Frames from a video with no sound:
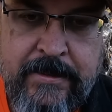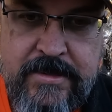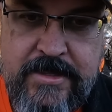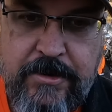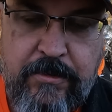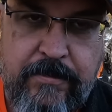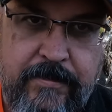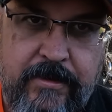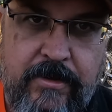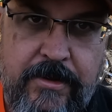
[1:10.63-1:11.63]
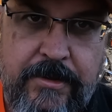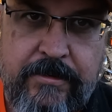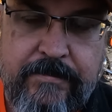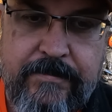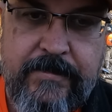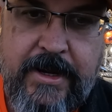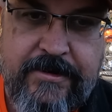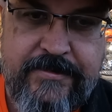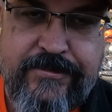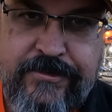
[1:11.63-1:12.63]
So on the
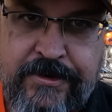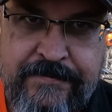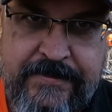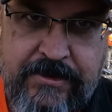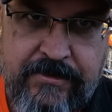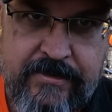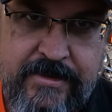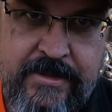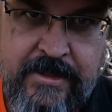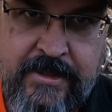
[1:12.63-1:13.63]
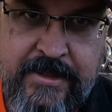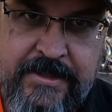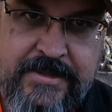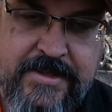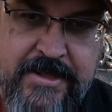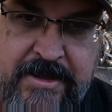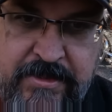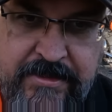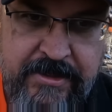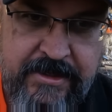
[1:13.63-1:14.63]
Heritage Softail, you have the same
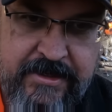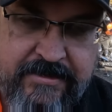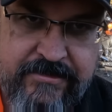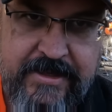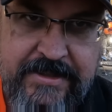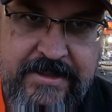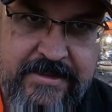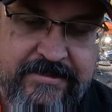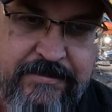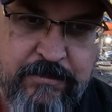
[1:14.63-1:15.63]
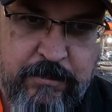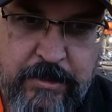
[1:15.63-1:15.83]
thing, and it's I think it's even